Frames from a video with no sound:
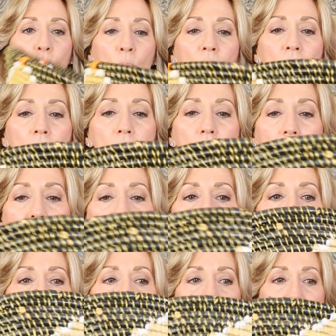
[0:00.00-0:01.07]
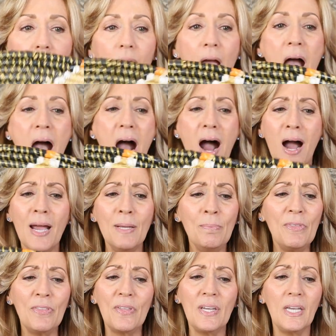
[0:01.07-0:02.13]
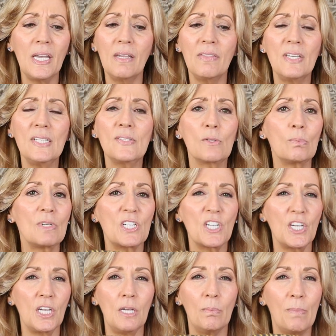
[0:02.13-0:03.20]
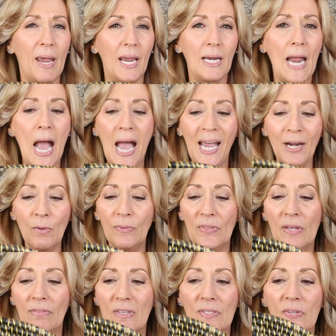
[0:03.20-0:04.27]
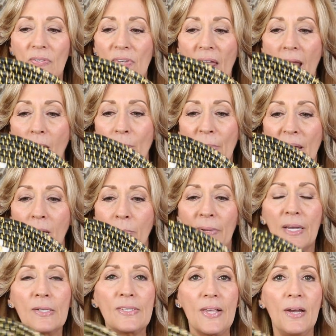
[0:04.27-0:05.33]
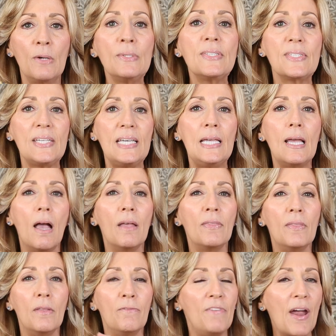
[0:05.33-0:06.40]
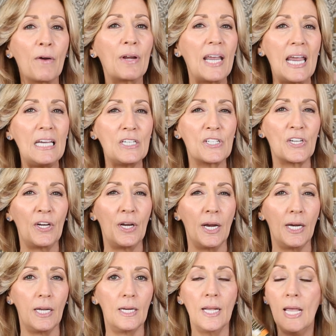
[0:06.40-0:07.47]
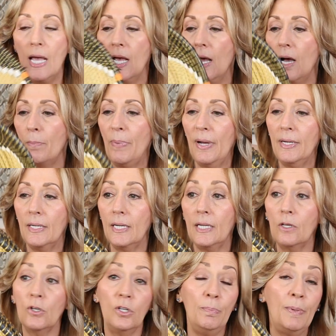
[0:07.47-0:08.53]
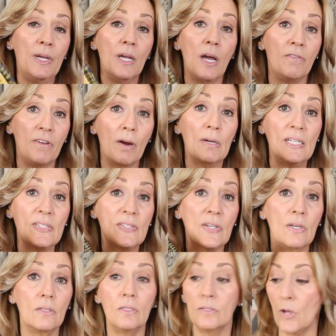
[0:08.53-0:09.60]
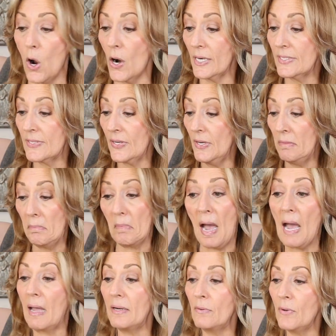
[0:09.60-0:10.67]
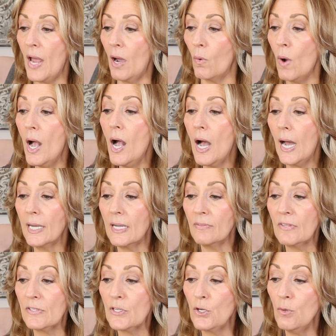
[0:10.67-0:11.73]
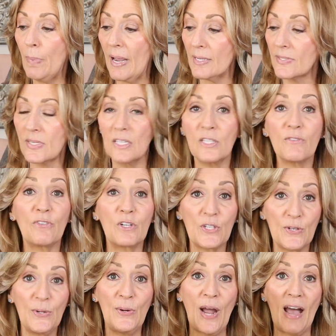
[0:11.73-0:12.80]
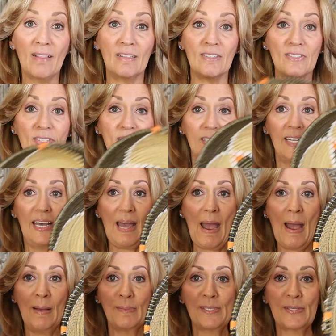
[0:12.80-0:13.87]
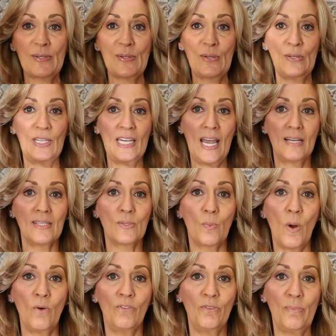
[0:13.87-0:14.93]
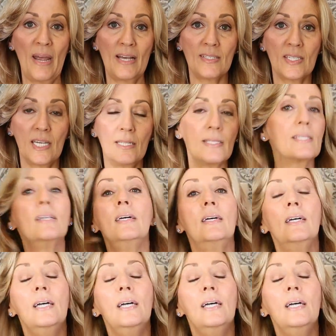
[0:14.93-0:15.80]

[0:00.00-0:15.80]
Really nicely made. I'm thinking these are machine made. I don't think this is handmade because I don't see variation in it. But it could be a very skilled artisan. I don't know. I got the two baskets for $2. Absolutely, yes, woven baskets.